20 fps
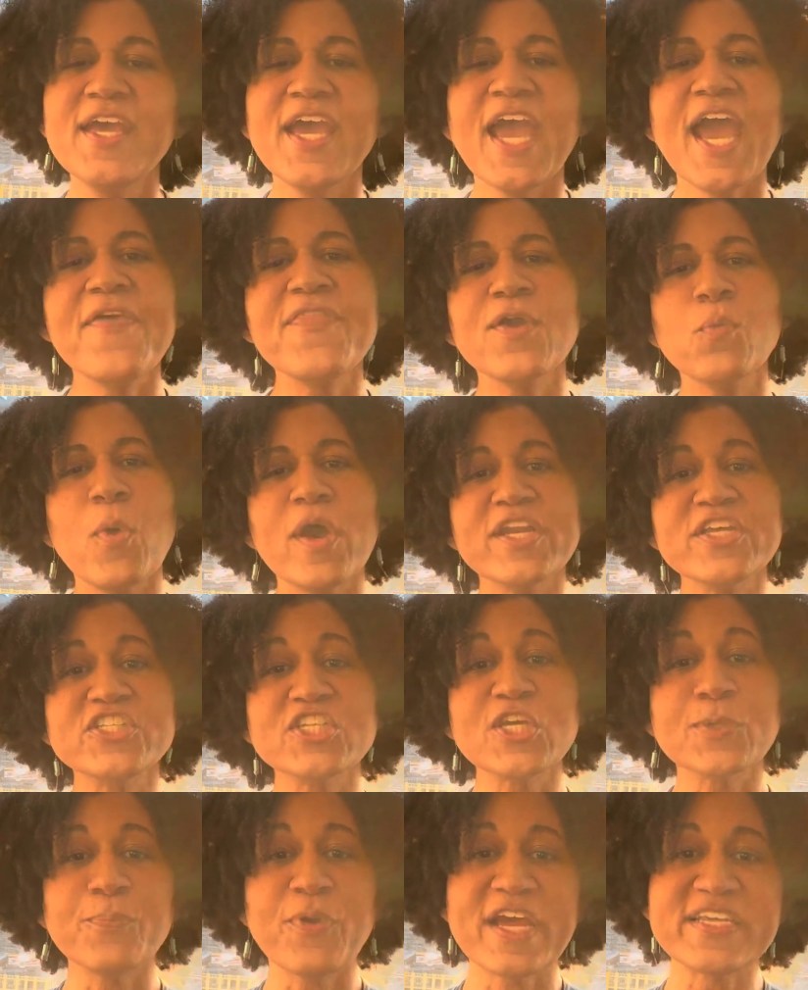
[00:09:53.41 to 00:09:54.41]
And then what is
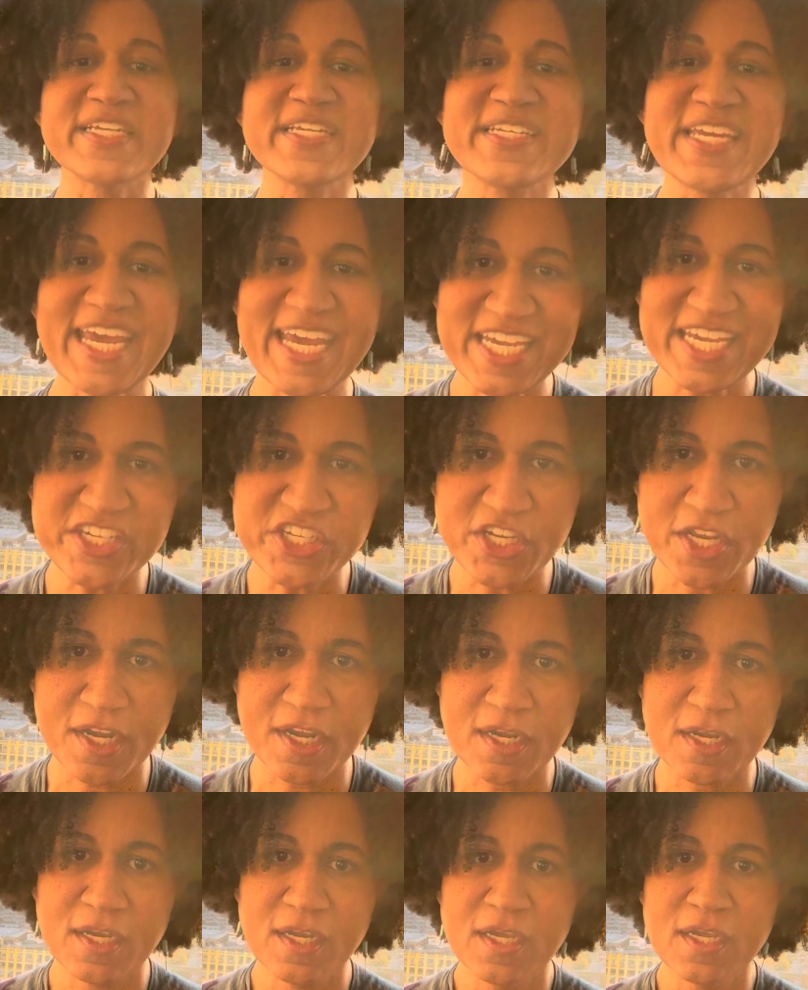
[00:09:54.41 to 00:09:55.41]
their
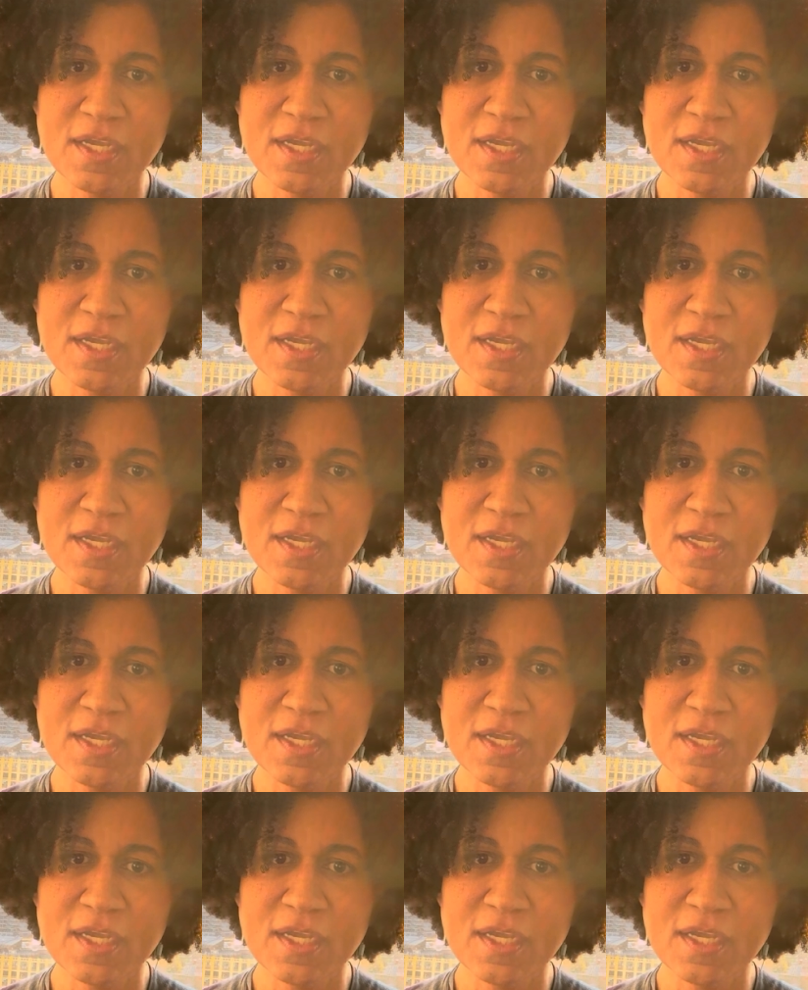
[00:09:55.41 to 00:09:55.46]
presentation?